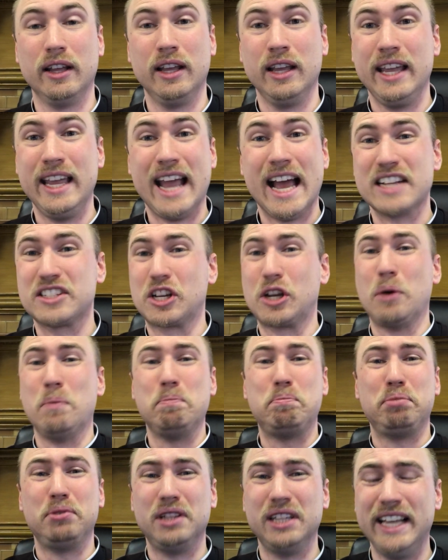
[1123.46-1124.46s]
He has
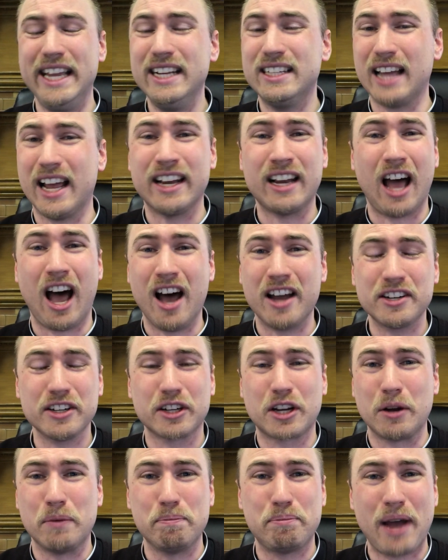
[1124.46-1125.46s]
complete and utter
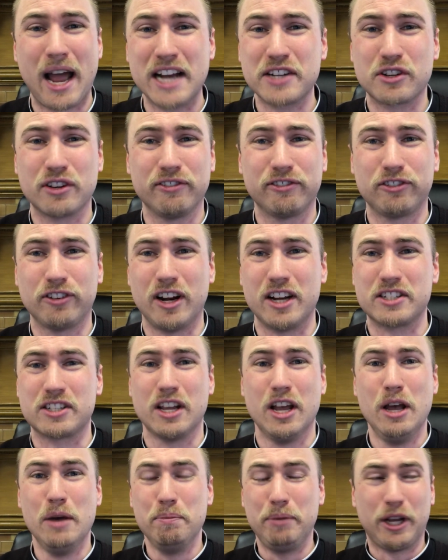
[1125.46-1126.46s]
compassion for us,
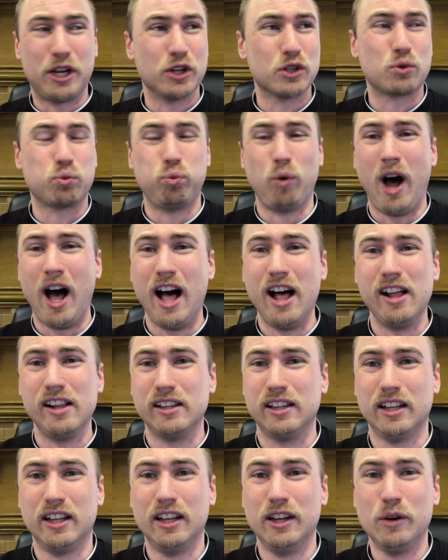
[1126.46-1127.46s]
because
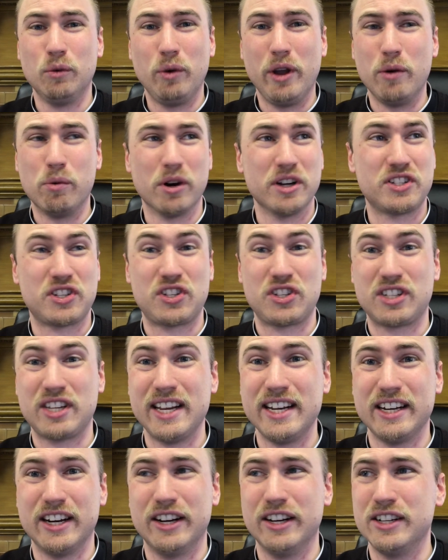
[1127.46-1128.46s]
while we were
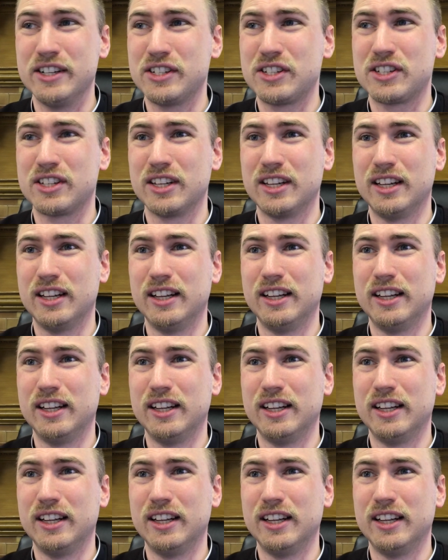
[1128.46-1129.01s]
sinners,